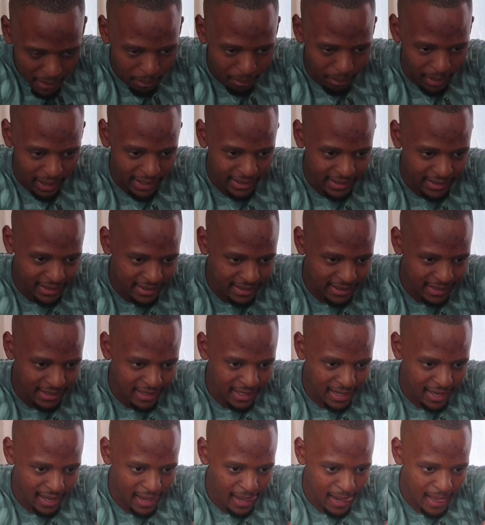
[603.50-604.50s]
but
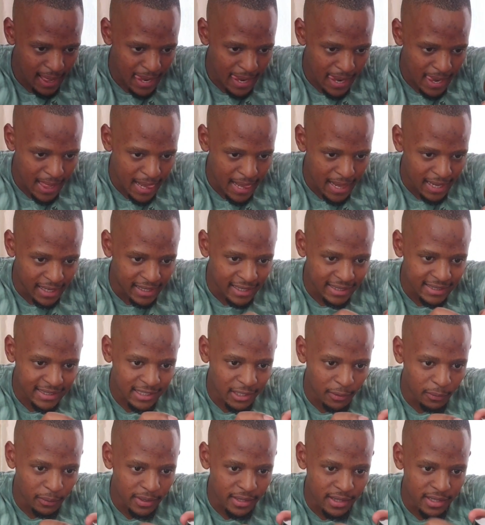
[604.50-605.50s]
let's
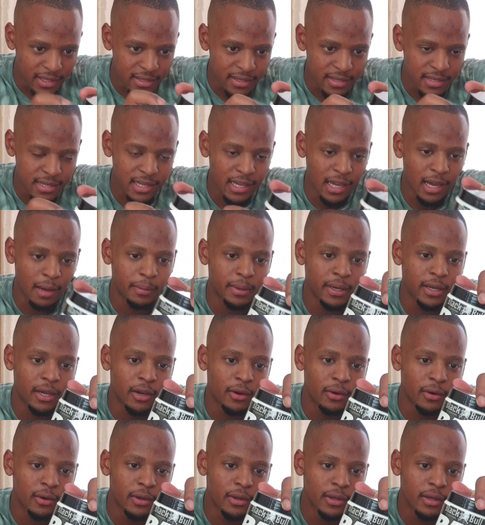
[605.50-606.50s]
go with this. I'm
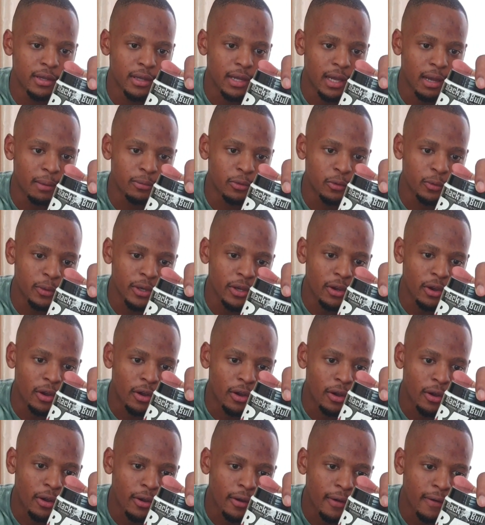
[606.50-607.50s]
doing.
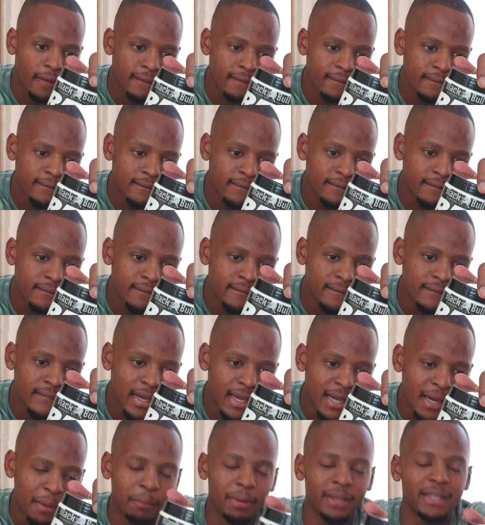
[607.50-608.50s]

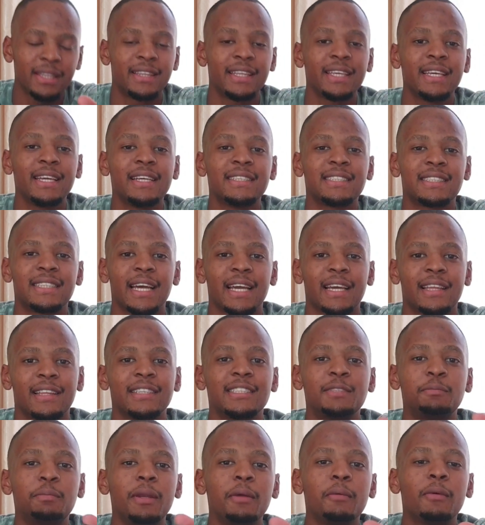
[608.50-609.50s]
But the thing is, like,
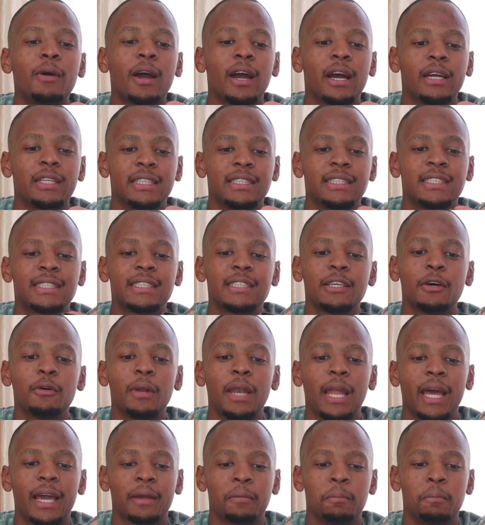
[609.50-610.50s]
this pre-workout is so
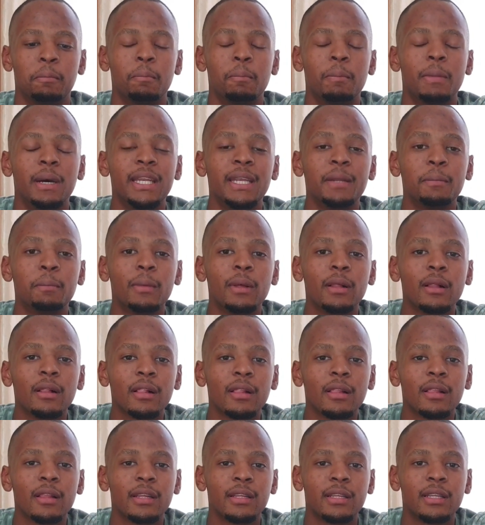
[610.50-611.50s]
like
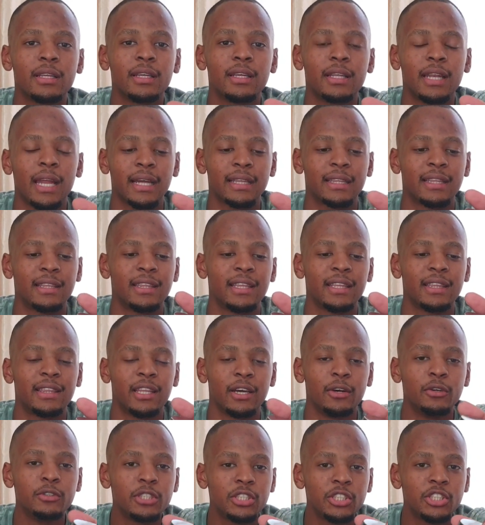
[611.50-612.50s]
minimal, like the
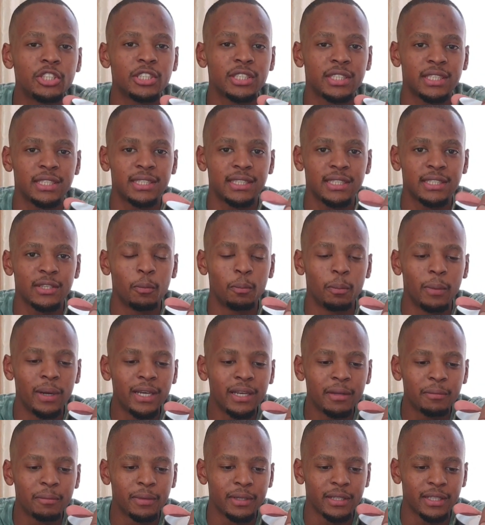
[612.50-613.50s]
dosages is so
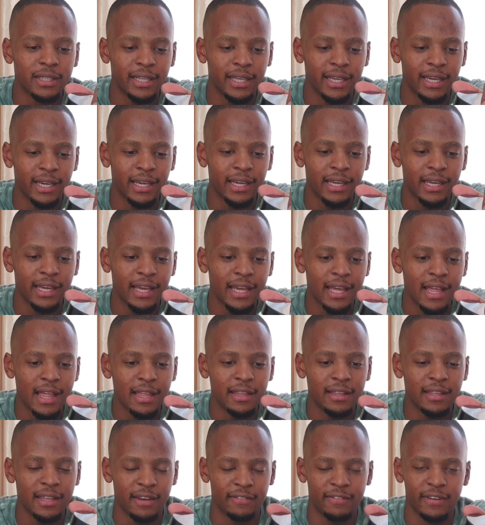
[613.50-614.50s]
minimal, né?
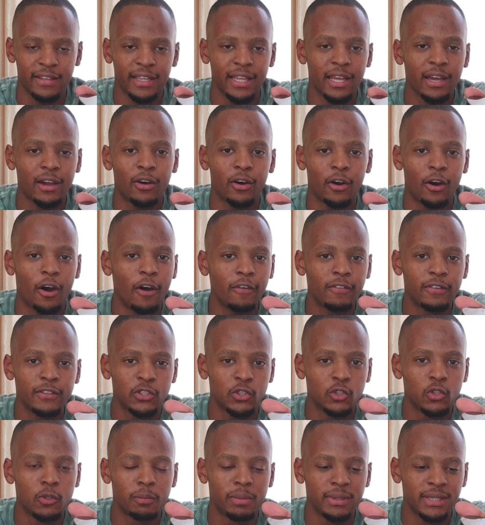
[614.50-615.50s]
That if I take a half a
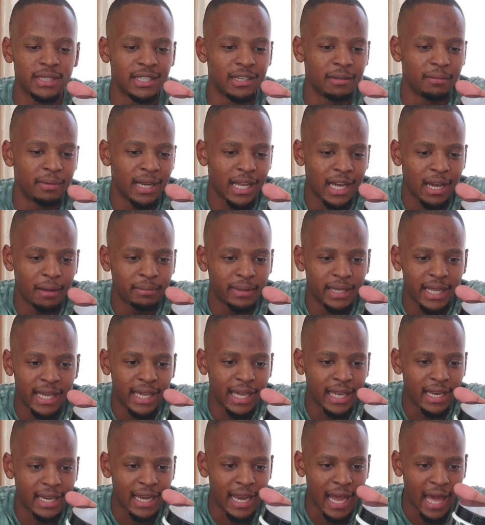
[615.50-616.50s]
scoop, it's gonna be like I'm
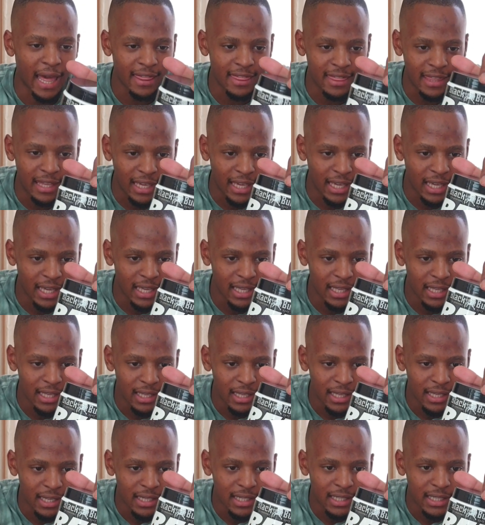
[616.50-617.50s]
taking nothing.
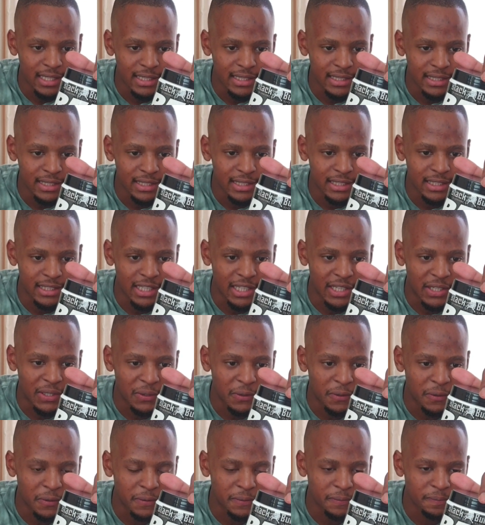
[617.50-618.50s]

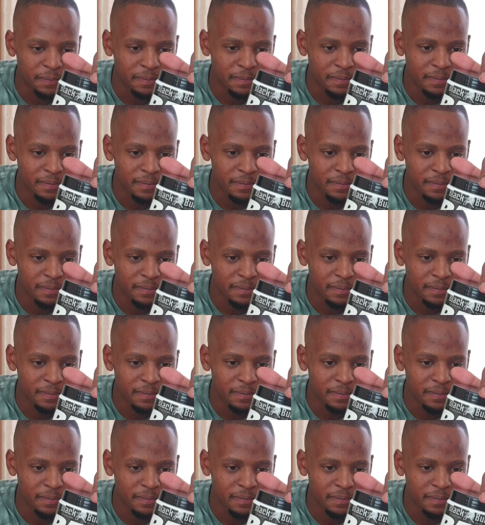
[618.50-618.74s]
So